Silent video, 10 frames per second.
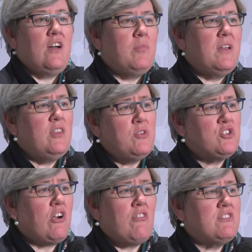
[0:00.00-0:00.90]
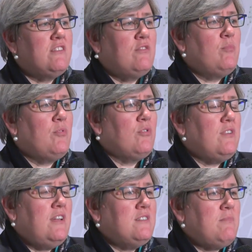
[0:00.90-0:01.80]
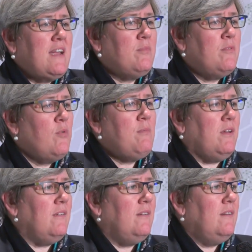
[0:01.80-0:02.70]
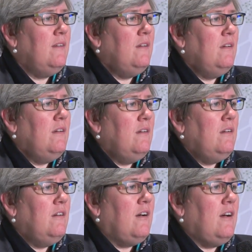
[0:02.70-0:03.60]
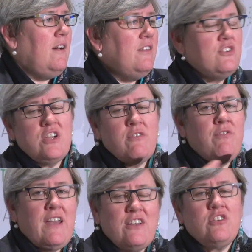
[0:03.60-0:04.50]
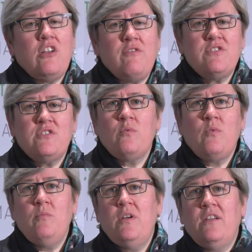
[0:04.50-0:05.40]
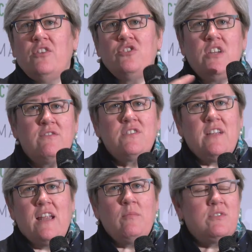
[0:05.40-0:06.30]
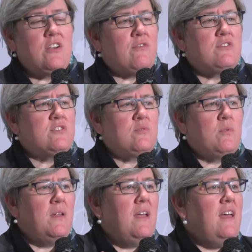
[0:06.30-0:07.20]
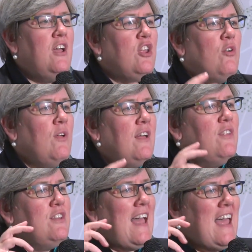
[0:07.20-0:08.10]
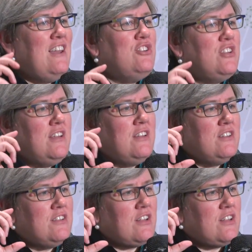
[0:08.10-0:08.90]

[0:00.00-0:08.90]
company, and the majority of the board is made up of women. Uh, and the chief financial officer is a woman, and the chief sustainability officer is a woman. You know, the energy